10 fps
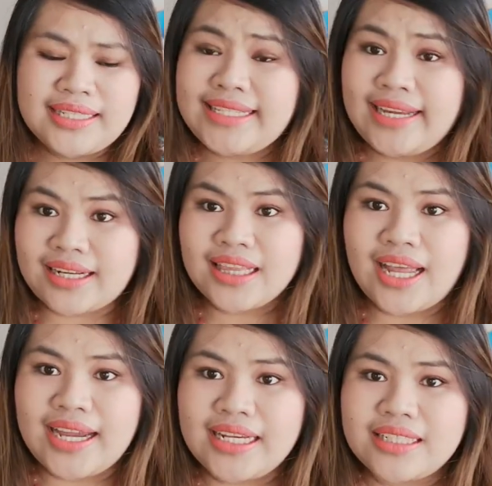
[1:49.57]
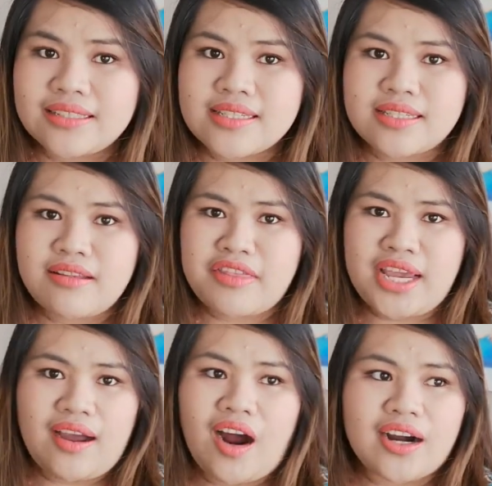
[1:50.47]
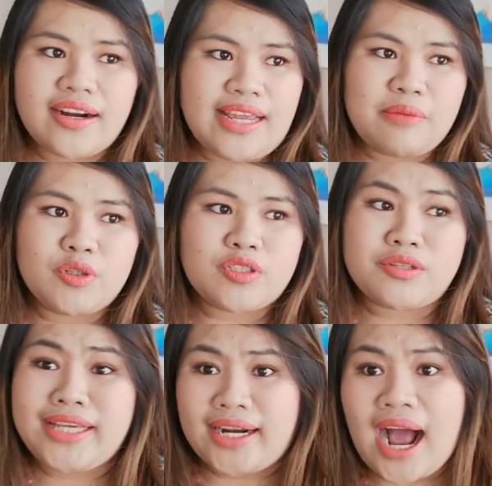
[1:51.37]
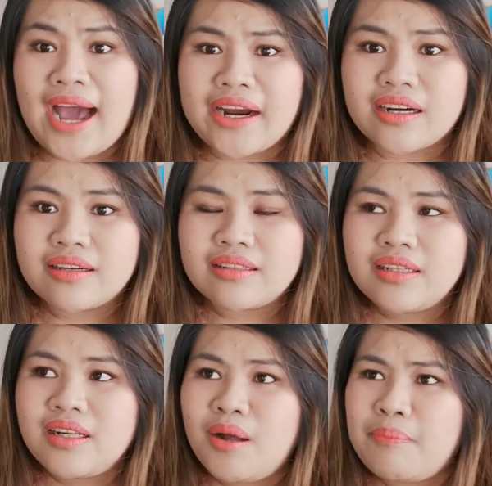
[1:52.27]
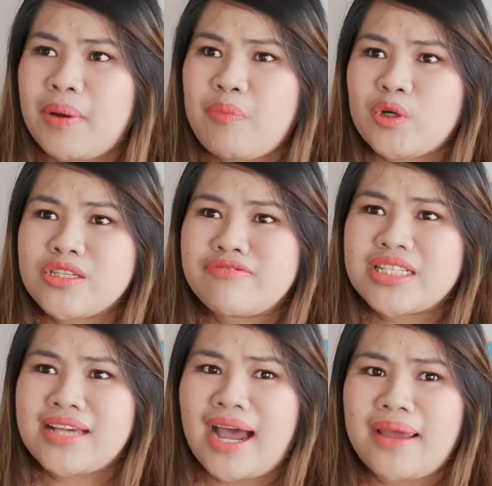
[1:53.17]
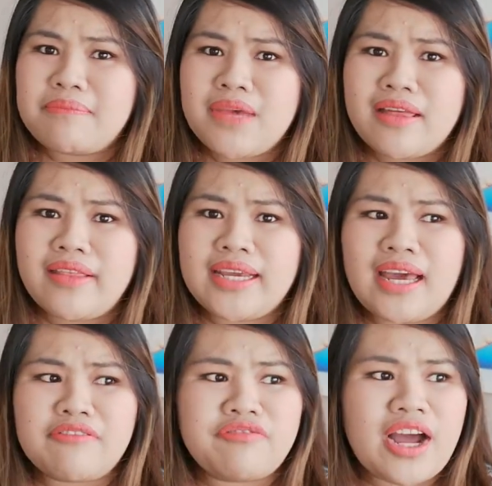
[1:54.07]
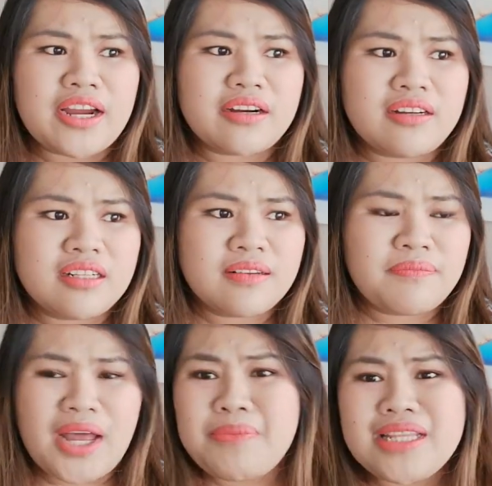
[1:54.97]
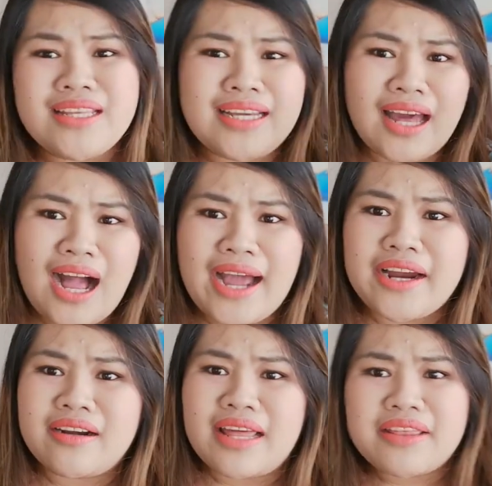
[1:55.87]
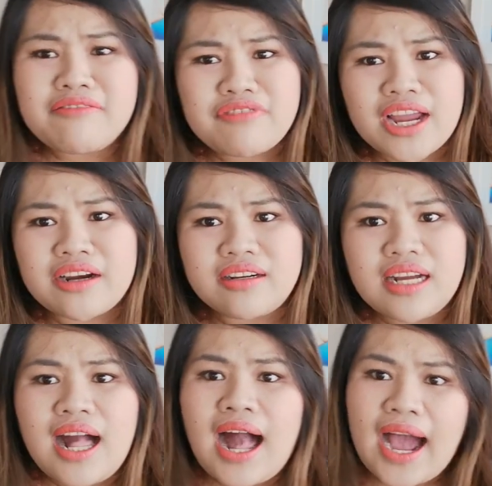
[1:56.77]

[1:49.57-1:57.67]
get clients, they are able to get hired, but most of the time they get hired and then fired.